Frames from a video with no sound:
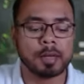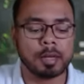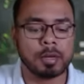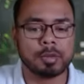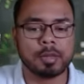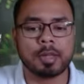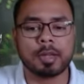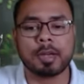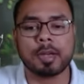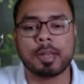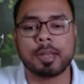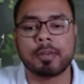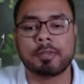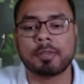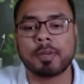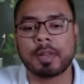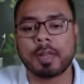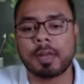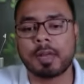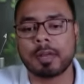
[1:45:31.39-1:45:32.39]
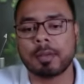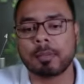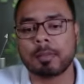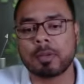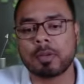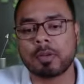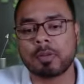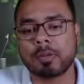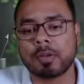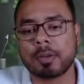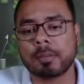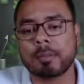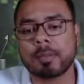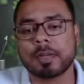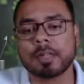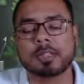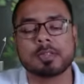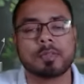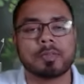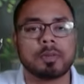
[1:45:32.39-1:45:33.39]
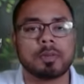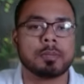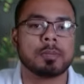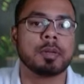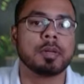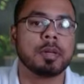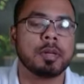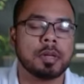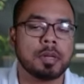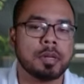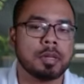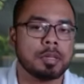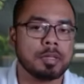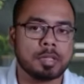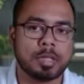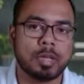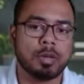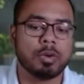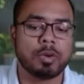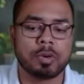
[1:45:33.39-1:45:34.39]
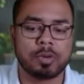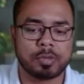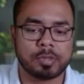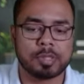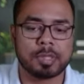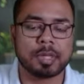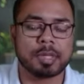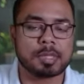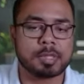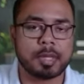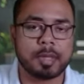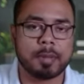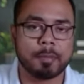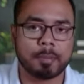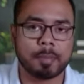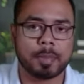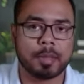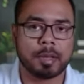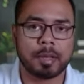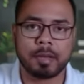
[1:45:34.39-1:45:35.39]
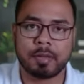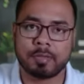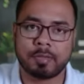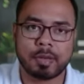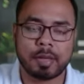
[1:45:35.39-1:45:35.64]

Now, there are infinite number of numbers from 0 to 60, right?